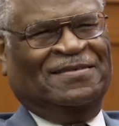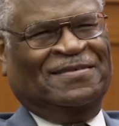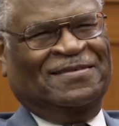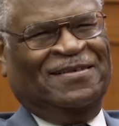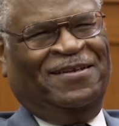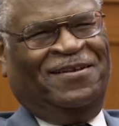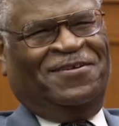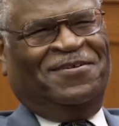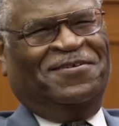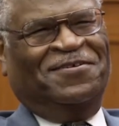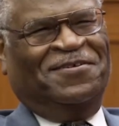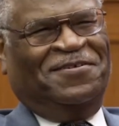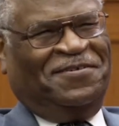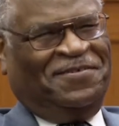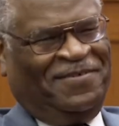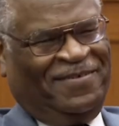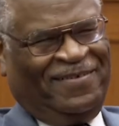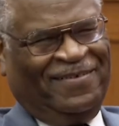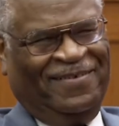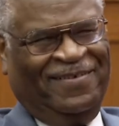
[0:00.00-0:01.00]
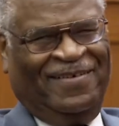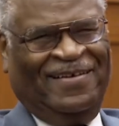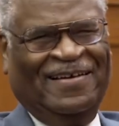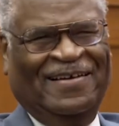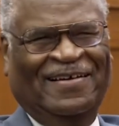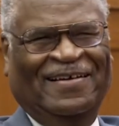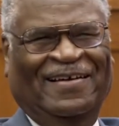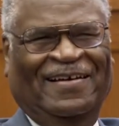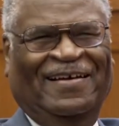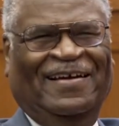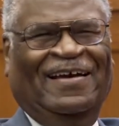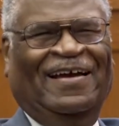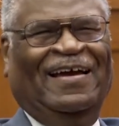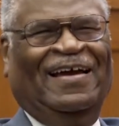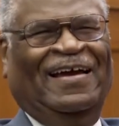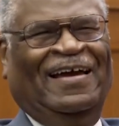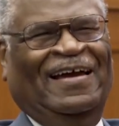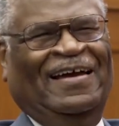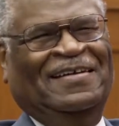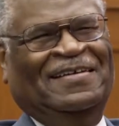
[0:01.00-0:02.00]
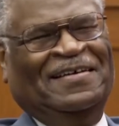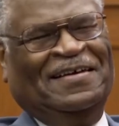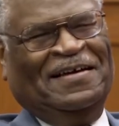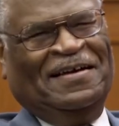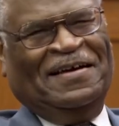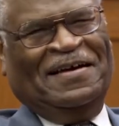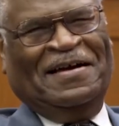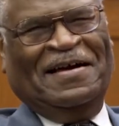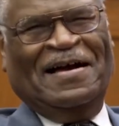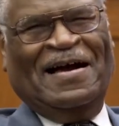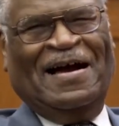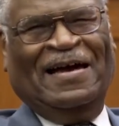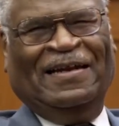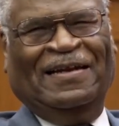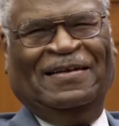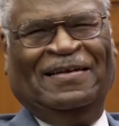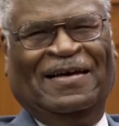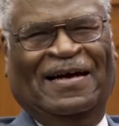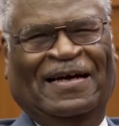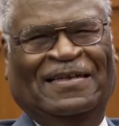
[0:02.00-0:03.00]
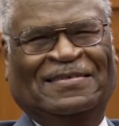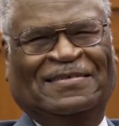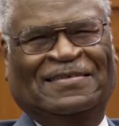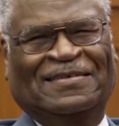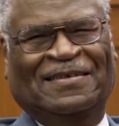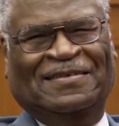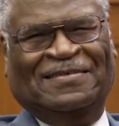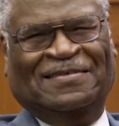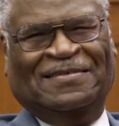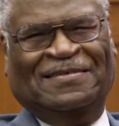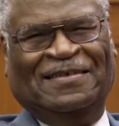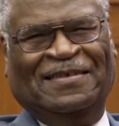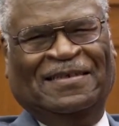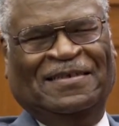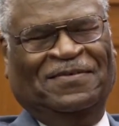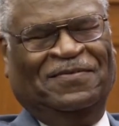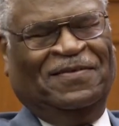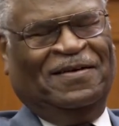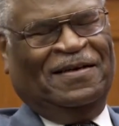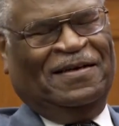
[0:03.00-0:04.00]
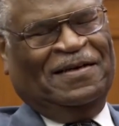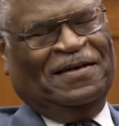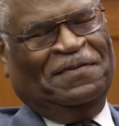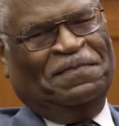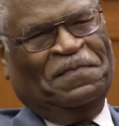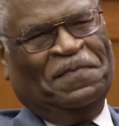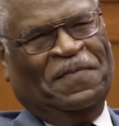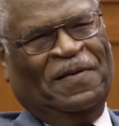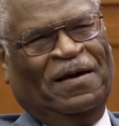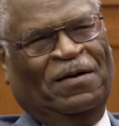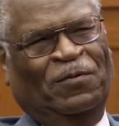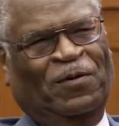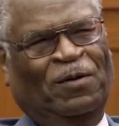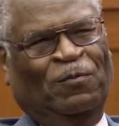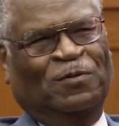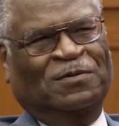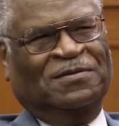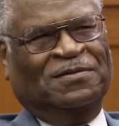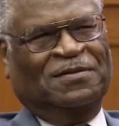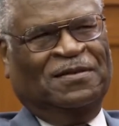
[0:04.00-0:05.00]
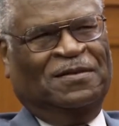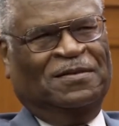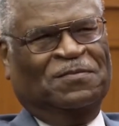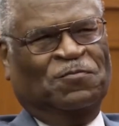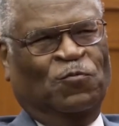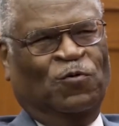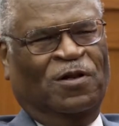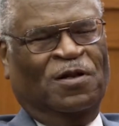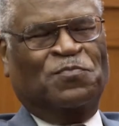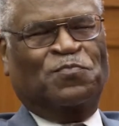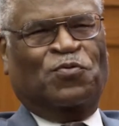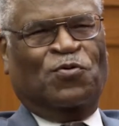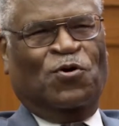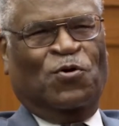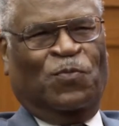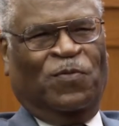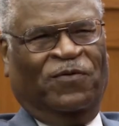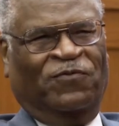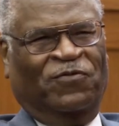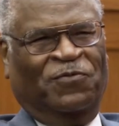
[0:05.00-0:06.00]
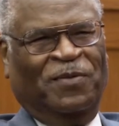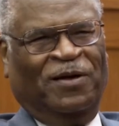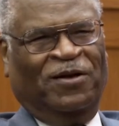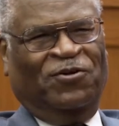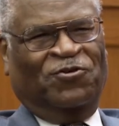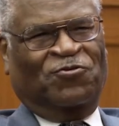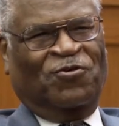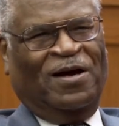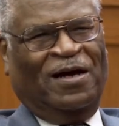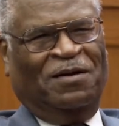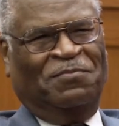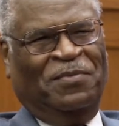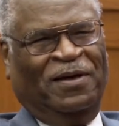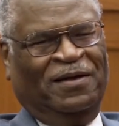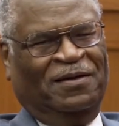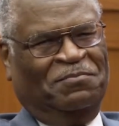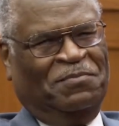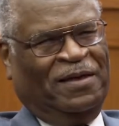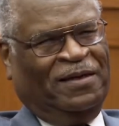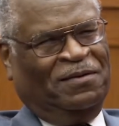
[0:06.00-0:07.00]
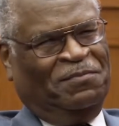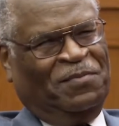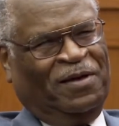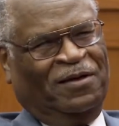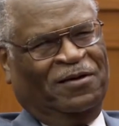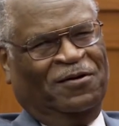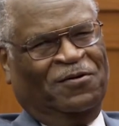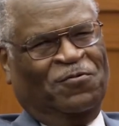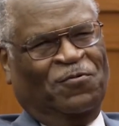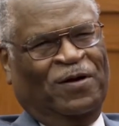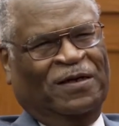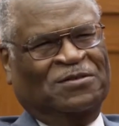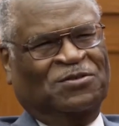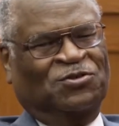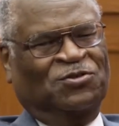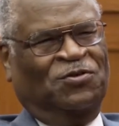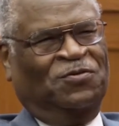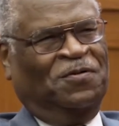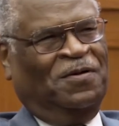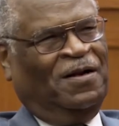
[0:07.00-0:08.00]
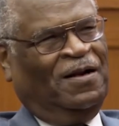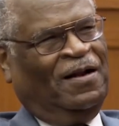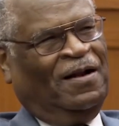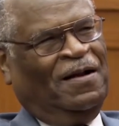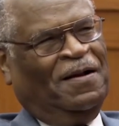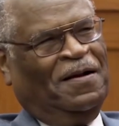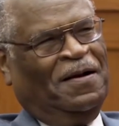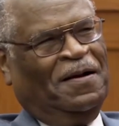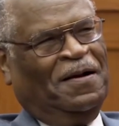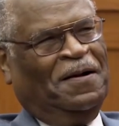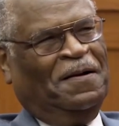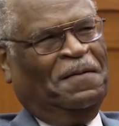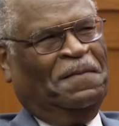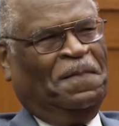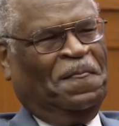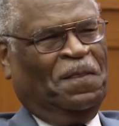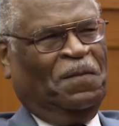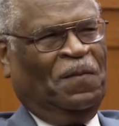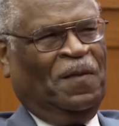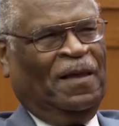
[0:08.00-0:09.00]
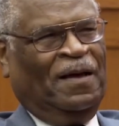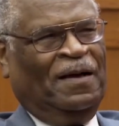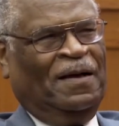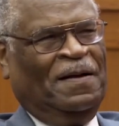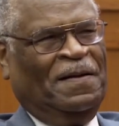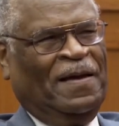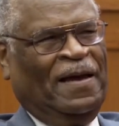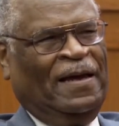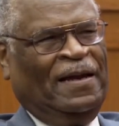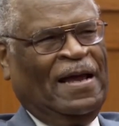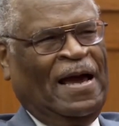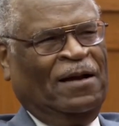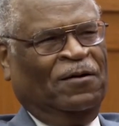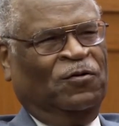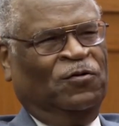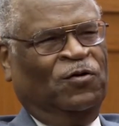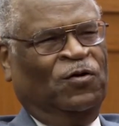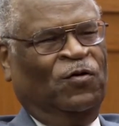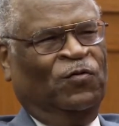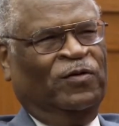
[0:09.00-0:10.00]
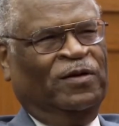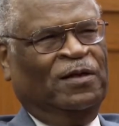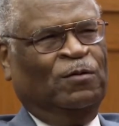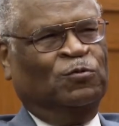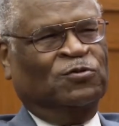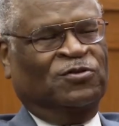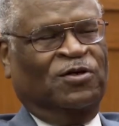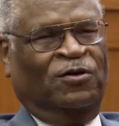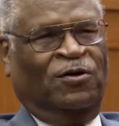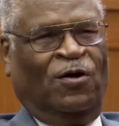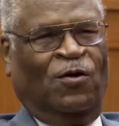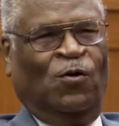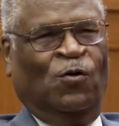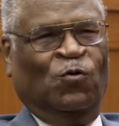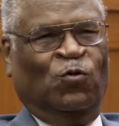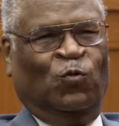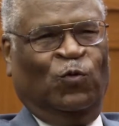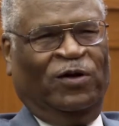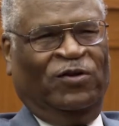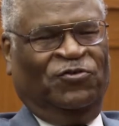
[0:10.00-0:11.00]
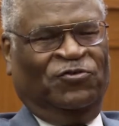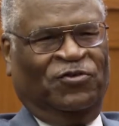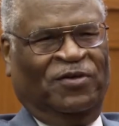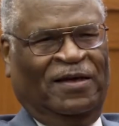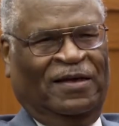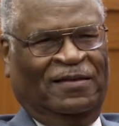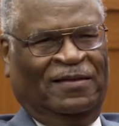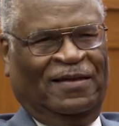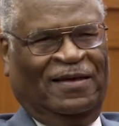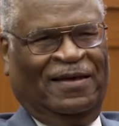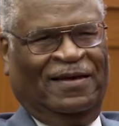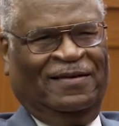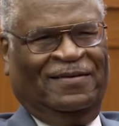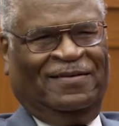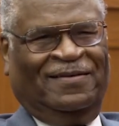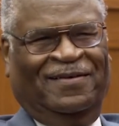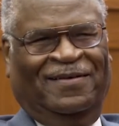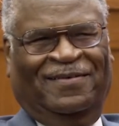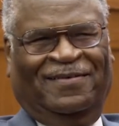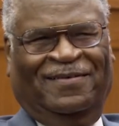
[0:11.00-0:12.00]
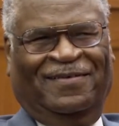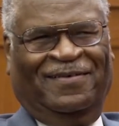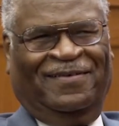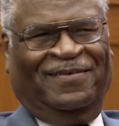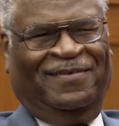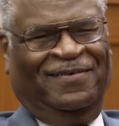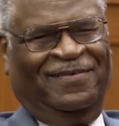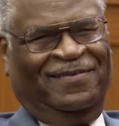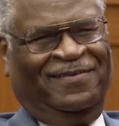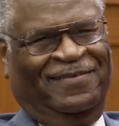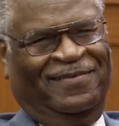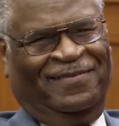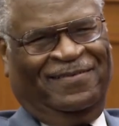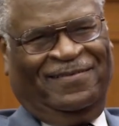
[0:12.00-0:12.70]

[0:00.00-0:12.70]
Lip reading: Senator. And I did not see it was really appropriate for me to try to make a correction. So, and I don't know that he was on oath when he said that.